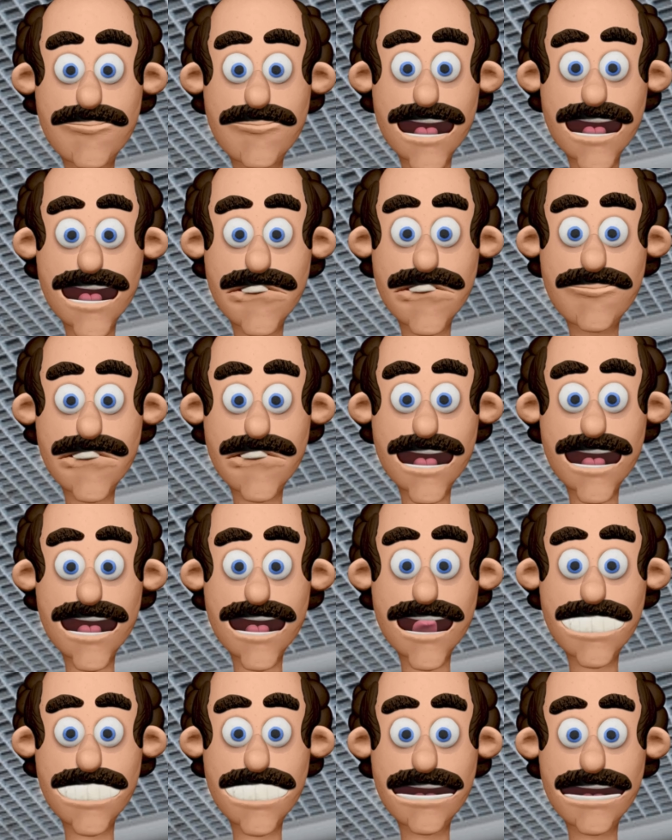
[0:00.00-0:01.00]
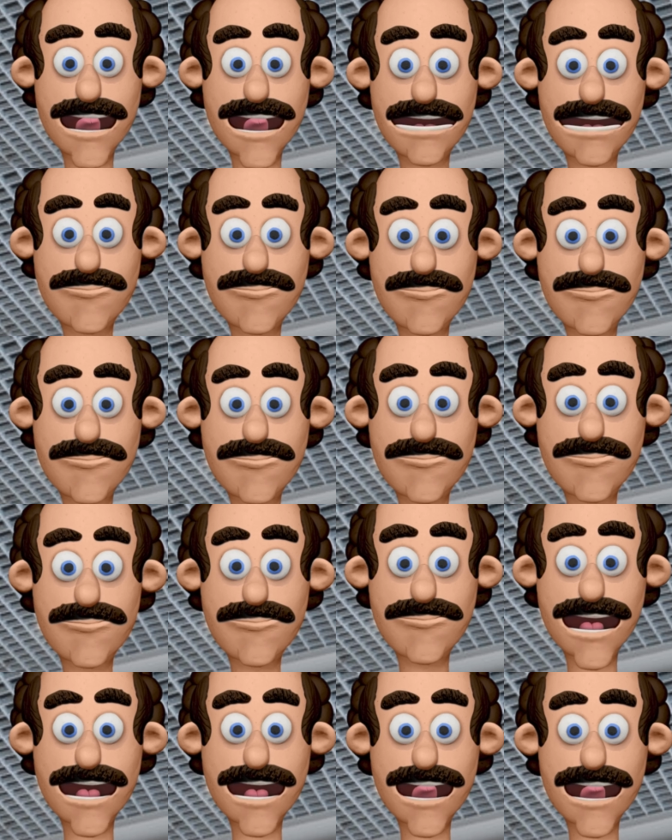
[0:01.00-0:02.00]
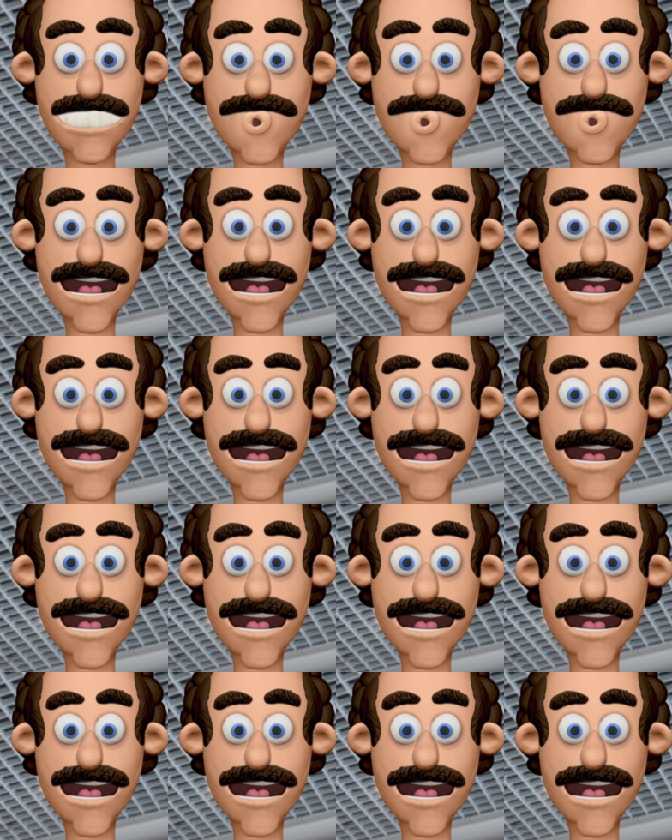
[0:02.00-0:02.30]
Baffle false ceilings, also